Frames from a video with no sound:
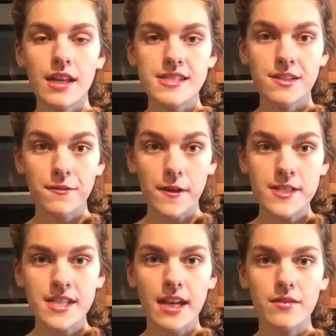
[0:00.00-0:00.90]
It is the
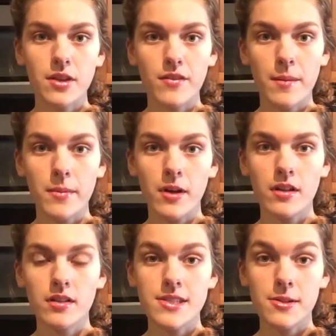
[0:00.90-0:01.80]
first day of
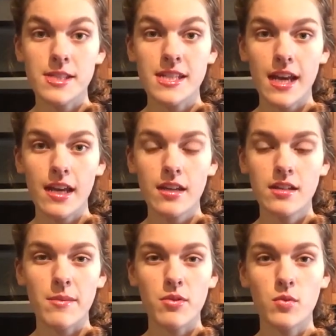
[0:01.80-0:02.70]
November, and so today
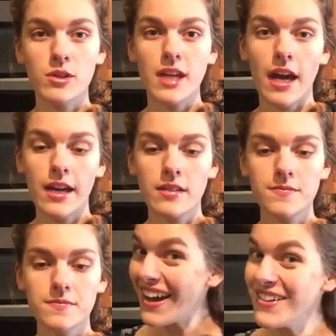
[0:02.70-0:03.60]
someone will die
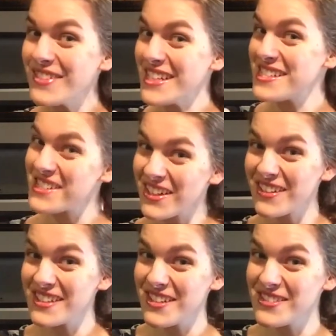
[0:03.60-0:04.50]
of a
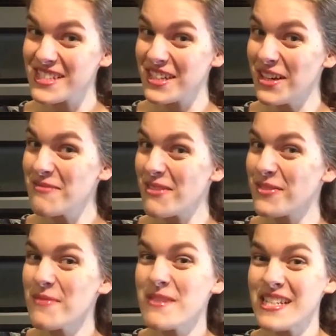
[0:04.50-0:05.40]
sugar-induced coma
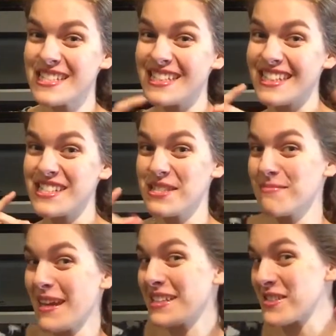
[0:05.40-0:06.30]
from these delicious
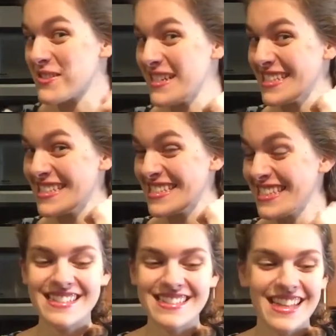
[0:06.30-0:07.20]
baked treats.
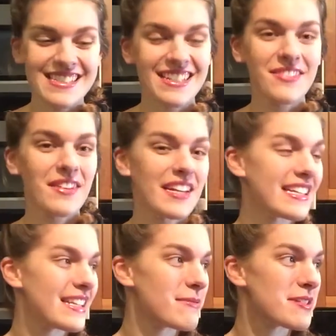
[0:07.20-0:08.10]
That's that's not
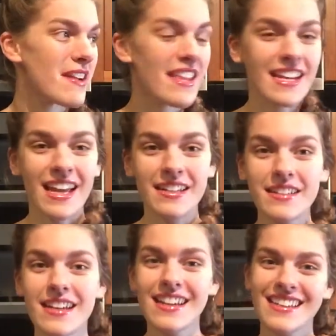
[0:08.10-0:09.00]
funny. Let me try that again.
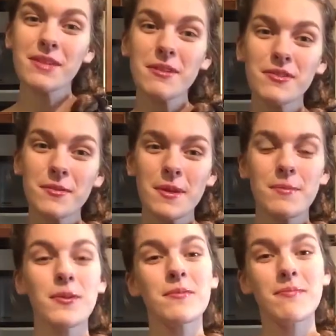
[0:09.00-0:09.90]
Hello beautiful
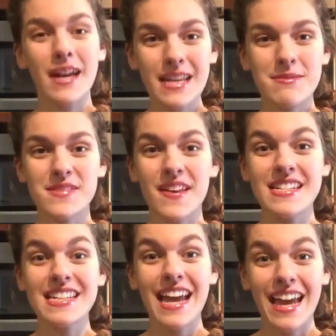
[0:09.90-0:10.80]
people. My name is
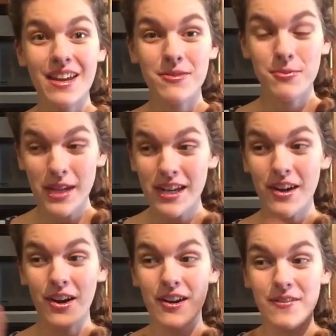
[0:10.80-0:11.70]
Vendi and
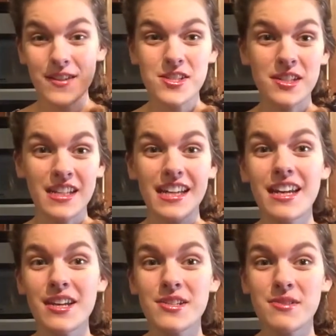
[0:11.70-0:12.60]
we are
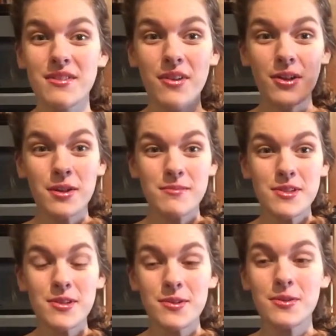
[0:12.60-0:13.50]
officially doing volume
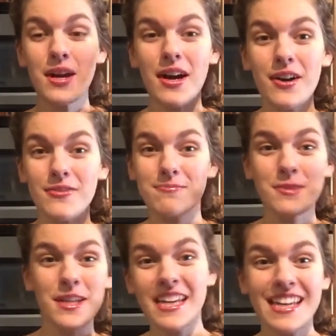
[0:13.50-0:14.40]
two of
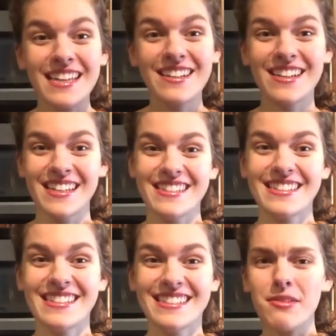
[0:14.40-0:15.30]
Bookie
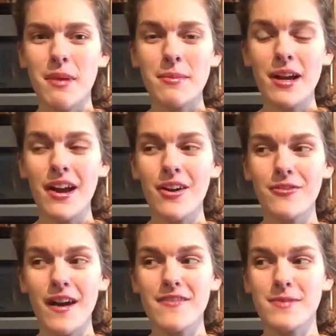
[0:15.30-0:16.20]
Cookin'. Yeah, remember
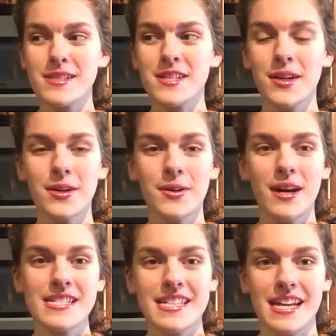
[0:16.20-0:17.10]
how five months ago
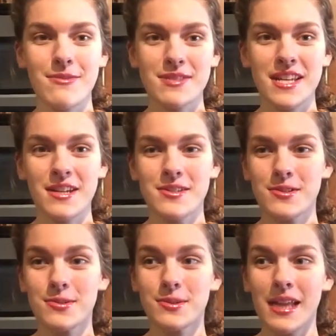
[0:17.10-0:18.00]
I said I was gonna
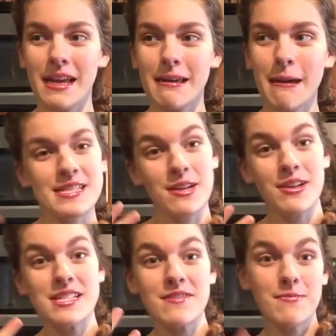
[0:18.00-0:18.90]
do like a
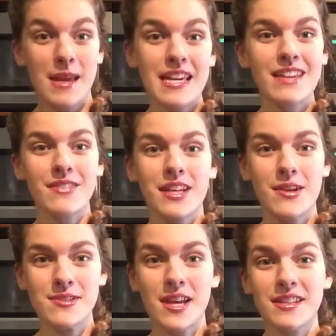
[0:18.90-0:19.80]
series of baking
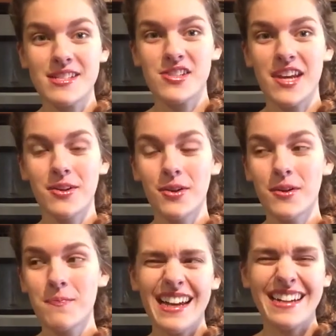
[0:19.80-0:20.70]
videos on this channel?
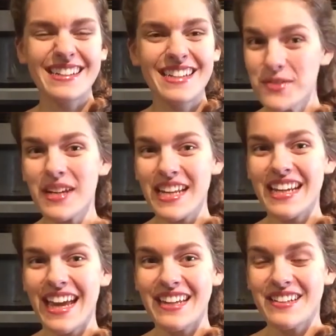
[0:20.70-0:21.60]
Yeah, we're doing it
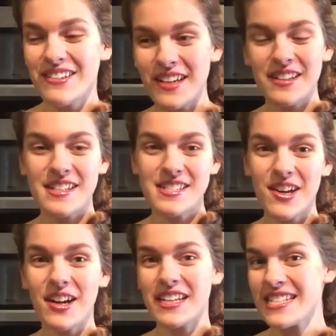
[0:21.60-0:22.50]
again, finally,
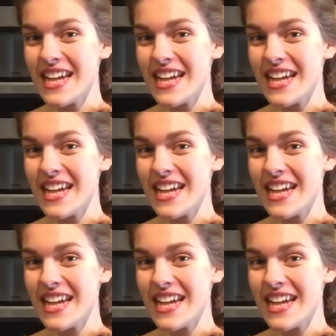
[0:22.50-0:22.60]
starting